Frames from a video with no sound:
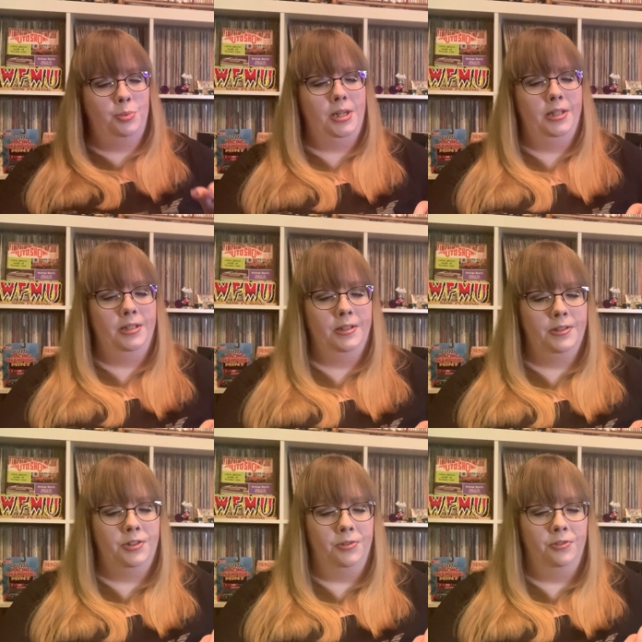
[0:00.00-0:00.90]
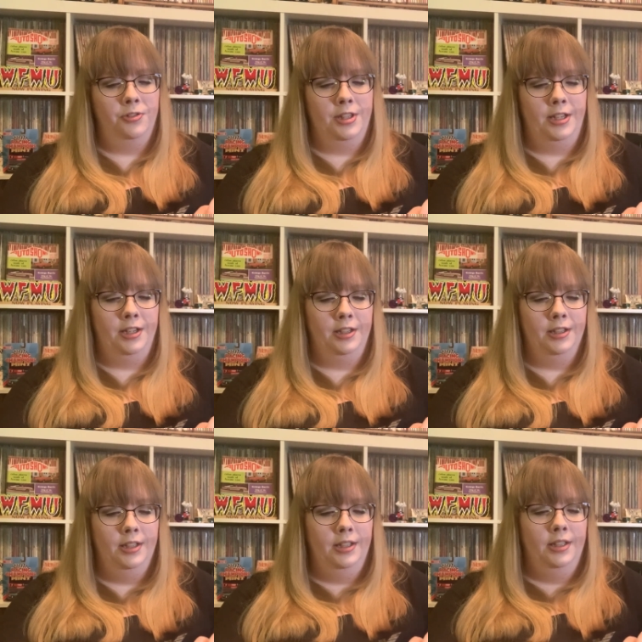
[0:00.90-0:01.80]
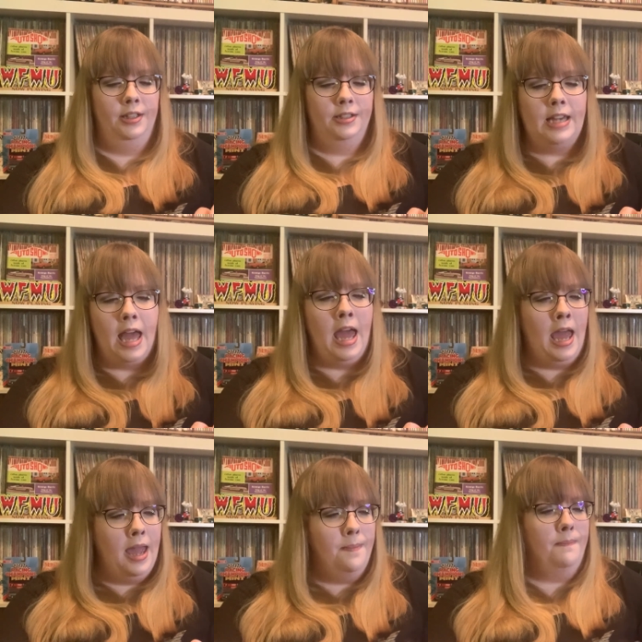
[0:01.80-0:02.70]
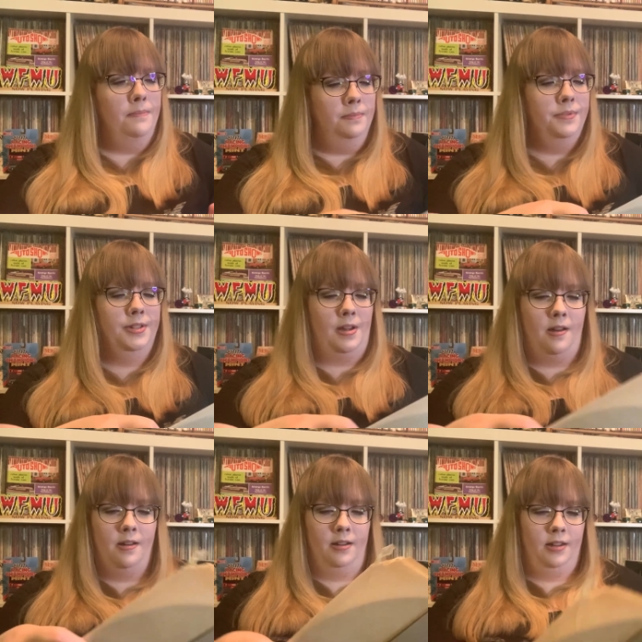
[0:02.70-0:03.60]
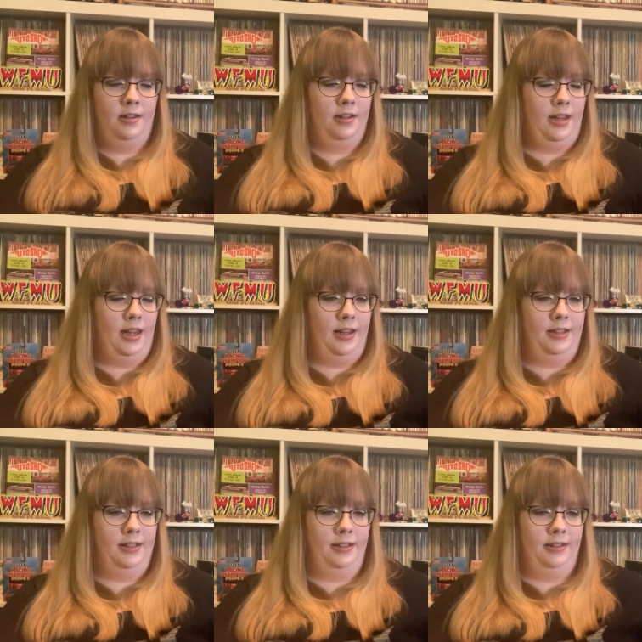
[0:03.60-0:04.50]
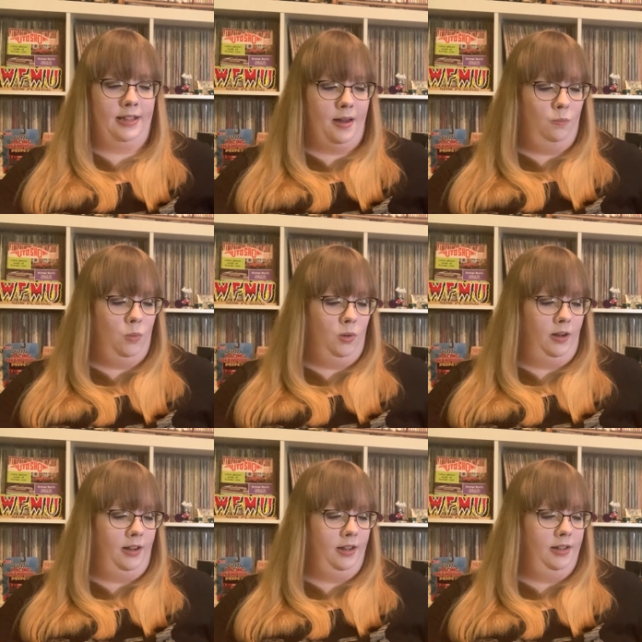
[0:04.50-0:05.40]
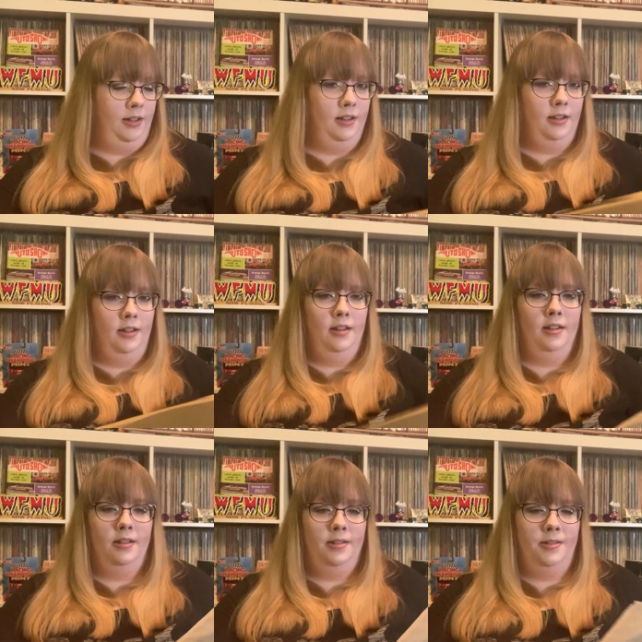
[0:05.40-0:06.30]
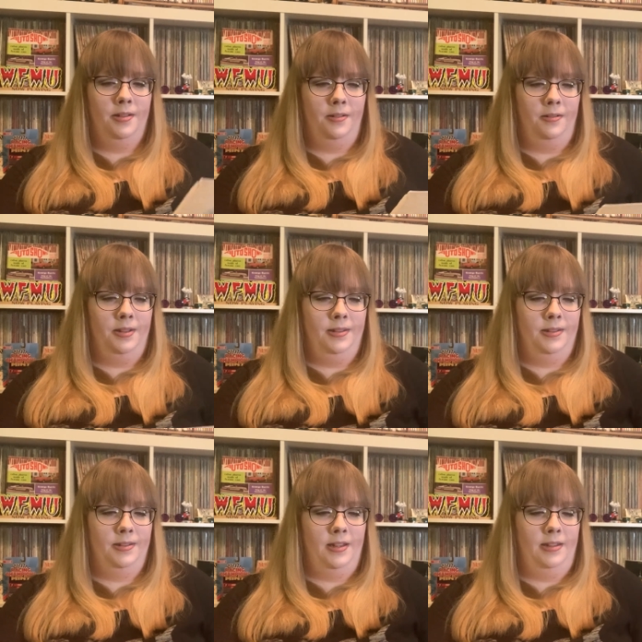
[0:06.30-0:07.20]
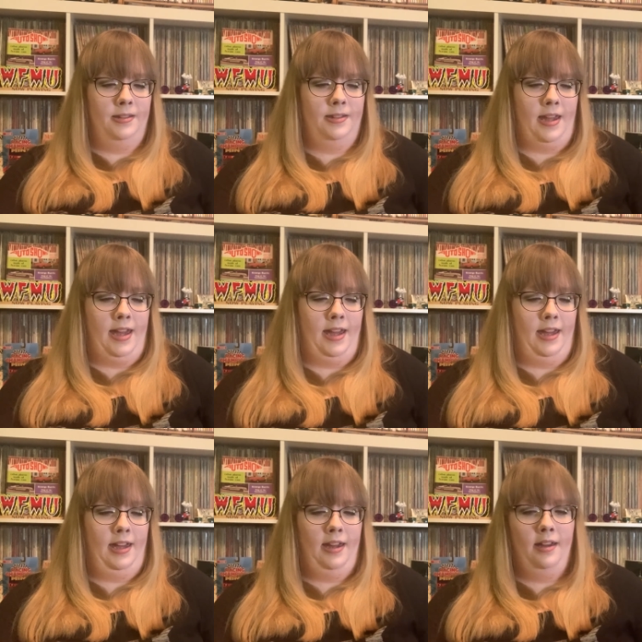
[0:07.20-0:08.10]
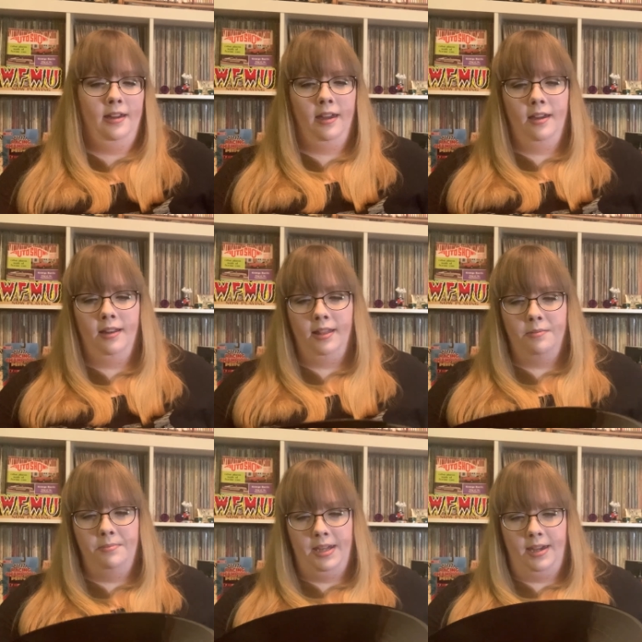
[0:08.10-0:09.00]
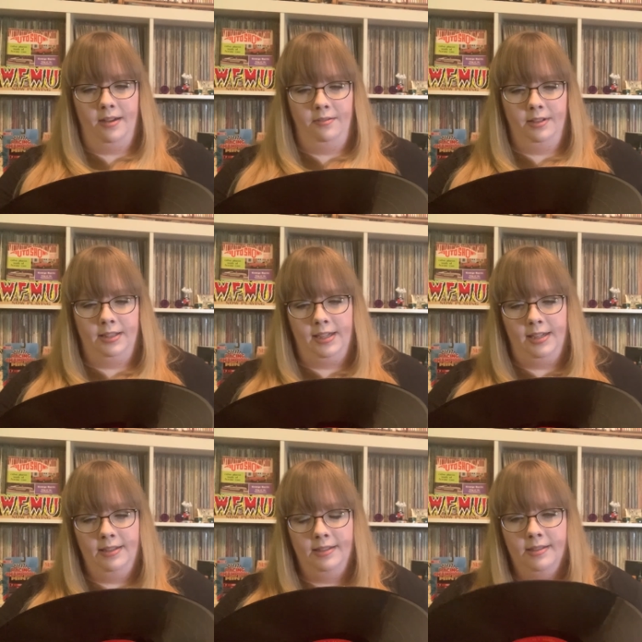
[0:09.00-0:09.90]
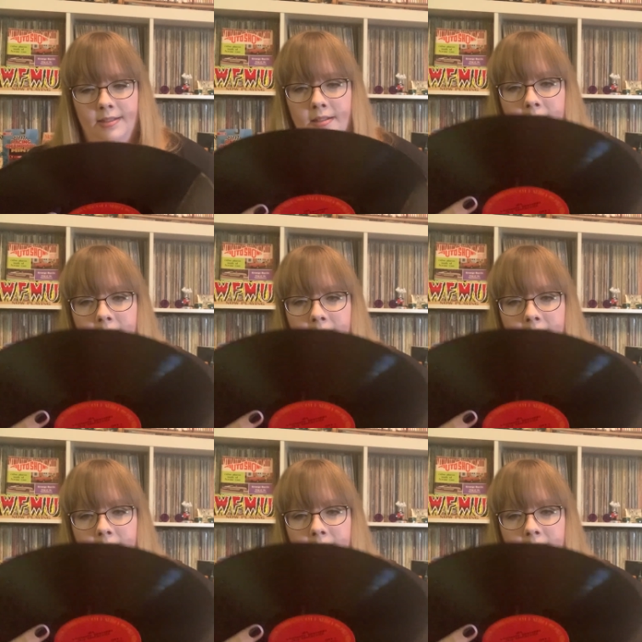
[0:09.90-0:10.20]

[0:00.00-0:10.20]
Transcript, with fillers: Brothers, known for their Time song and a lot more. So this is a Columbia release.